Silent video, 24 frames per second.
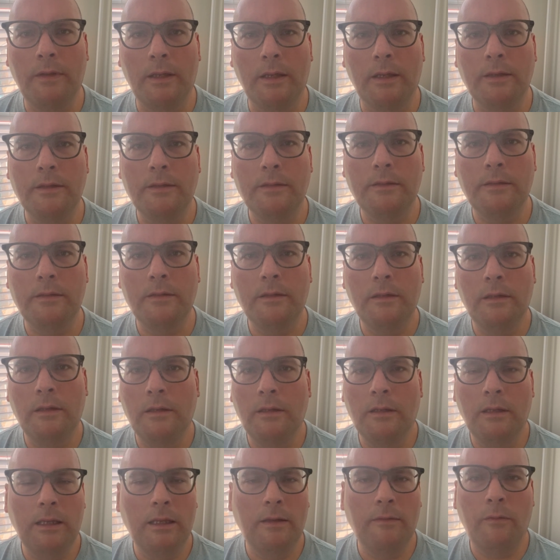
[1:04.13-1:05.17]
this
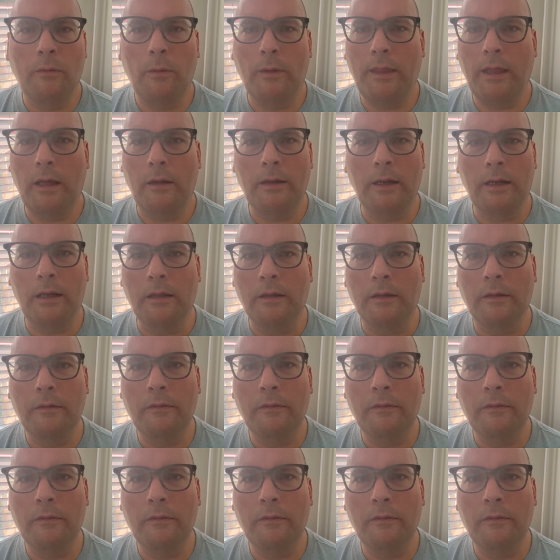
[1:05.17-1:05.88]
even without any